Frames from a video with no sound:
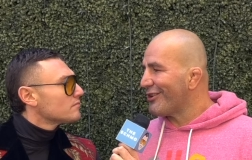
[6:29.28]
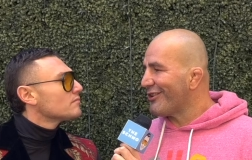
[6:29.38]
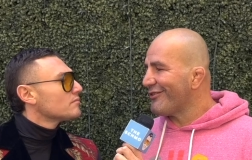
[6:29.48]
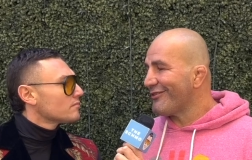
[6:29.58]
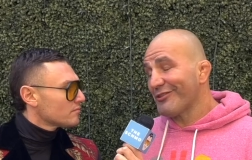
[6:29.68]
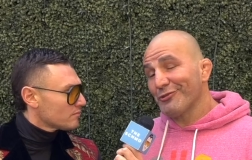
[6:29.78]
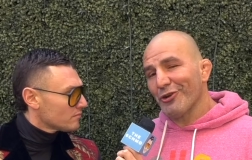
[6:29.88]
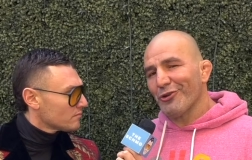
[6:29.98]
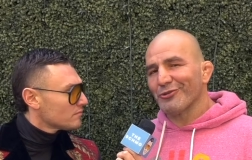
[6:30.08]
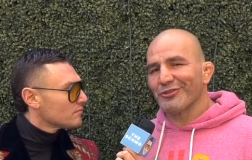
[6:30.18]
Speaker 1: you know. Who
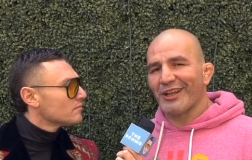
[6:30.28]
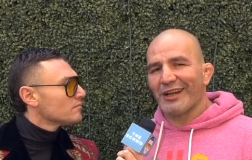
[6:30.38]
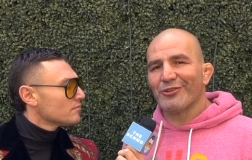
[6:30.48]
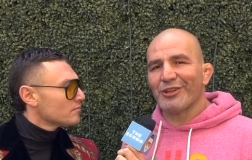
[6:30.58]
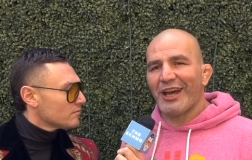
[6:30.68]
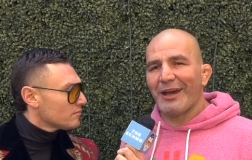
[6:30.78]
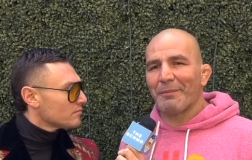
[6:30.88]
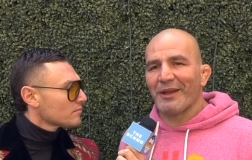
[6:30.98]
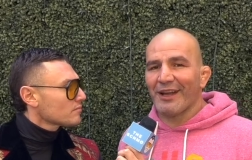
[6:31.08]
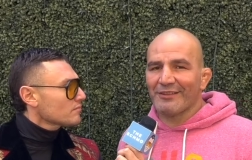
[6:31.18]
knows? That could
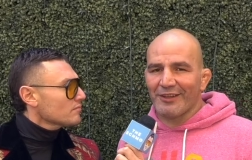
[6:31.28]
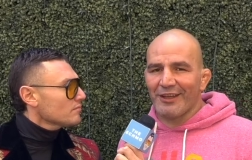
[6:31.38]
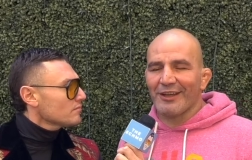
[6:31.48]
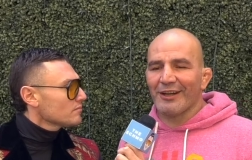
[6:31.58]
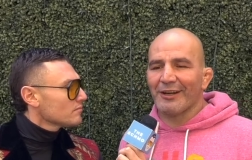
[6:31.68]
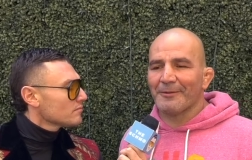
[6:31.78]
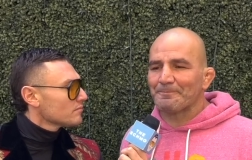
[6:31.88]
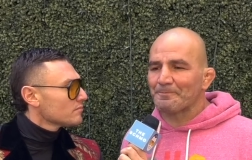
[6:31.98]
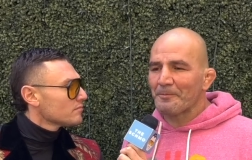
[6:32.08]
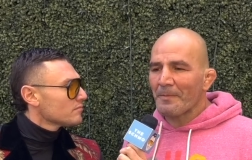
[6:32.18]
happen. I say
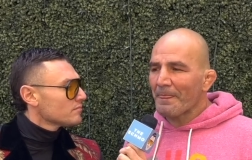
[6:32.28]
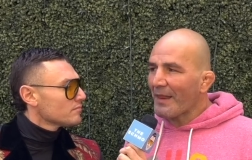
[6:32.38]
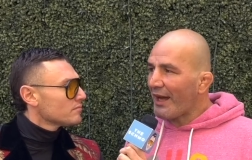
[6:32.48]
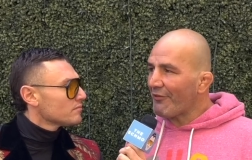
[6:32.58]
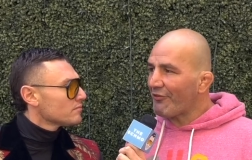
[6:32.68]
um, I